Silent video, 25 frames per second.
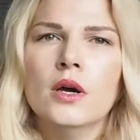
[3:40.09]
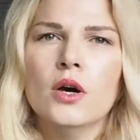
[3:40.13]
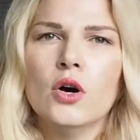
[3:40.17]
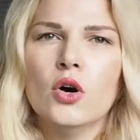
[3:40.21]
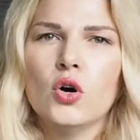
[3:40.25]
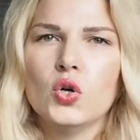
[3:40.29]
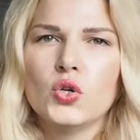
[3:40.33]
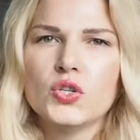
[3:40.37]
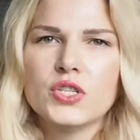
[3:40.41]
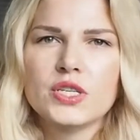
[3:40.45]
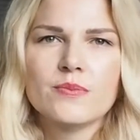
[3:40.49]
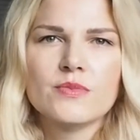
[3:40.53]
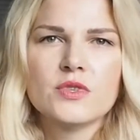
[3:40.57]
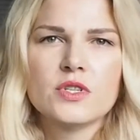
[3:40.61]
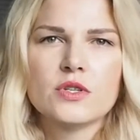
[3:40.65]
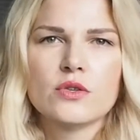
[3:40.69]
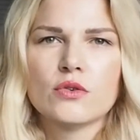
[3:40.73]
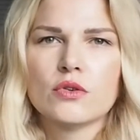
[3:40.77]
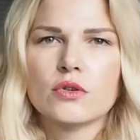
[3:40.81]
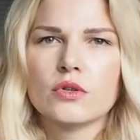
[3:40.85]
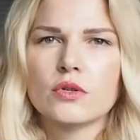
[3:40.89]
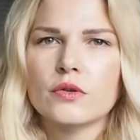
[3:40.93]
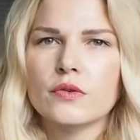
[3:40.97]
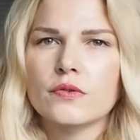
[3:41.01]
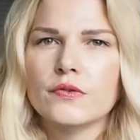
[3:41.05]
or some
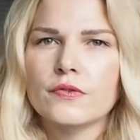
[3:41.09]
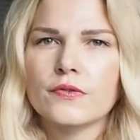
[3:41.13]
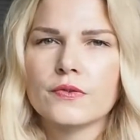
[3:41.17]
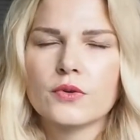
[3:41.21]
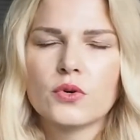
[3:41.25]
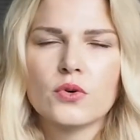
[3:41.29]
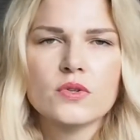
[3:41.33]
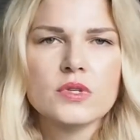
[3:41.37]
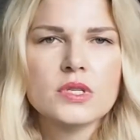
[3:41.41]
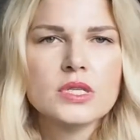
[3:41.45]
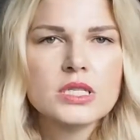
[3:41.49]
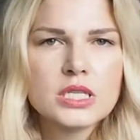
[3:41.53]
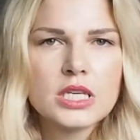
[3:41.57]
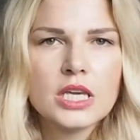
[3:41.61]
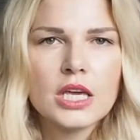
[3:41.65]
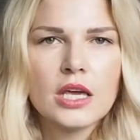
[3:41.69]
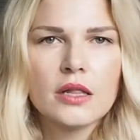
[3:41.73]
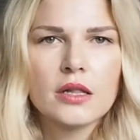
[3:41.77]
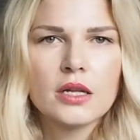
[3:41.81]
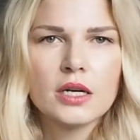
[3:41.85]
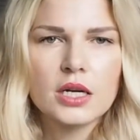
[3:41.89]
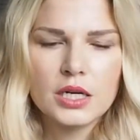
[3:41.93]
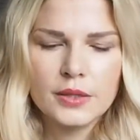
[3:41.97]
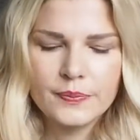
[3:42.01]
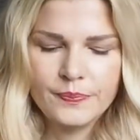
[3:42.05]
sort of
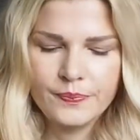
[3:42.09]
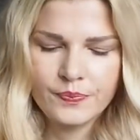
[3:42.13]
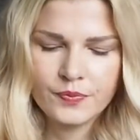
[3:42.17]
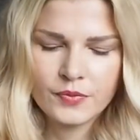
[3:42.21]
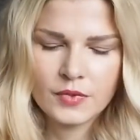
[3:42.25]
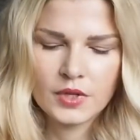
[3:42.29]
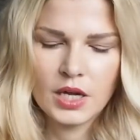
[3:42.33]
concealer,